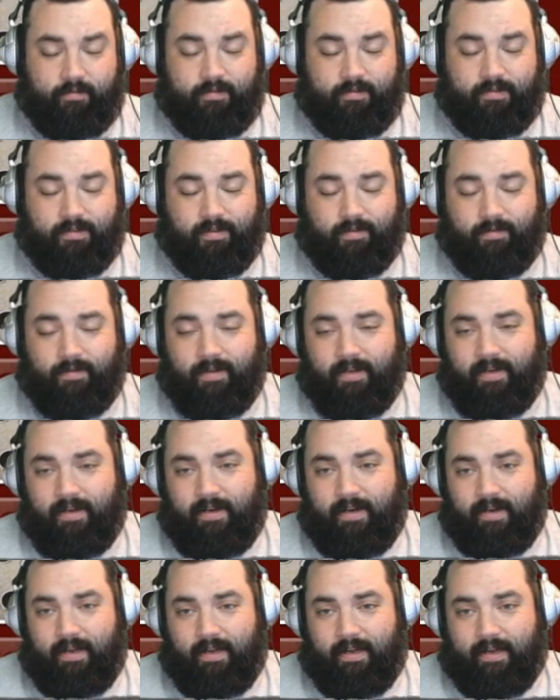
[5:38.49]
So
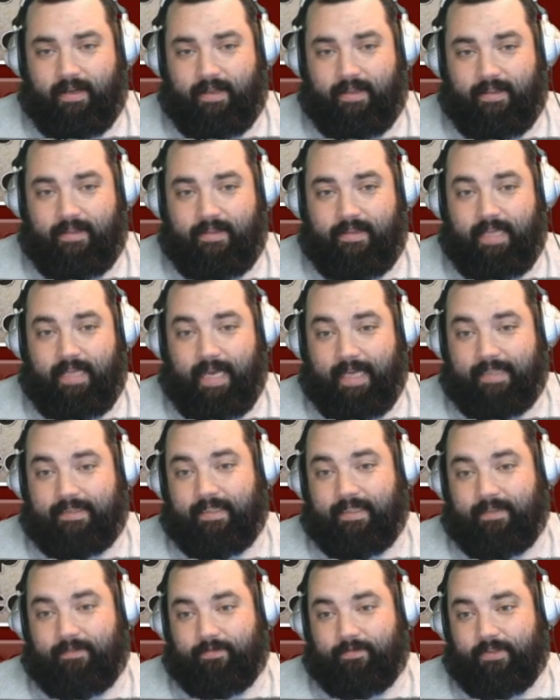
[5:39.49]
that's
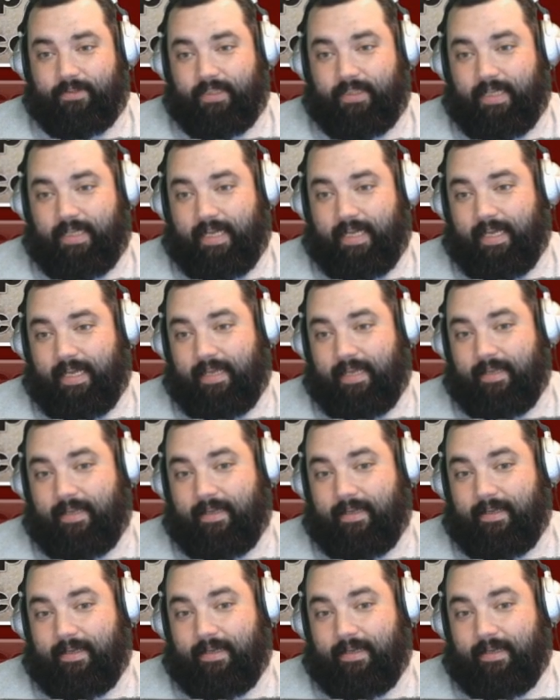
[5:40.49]
it for today.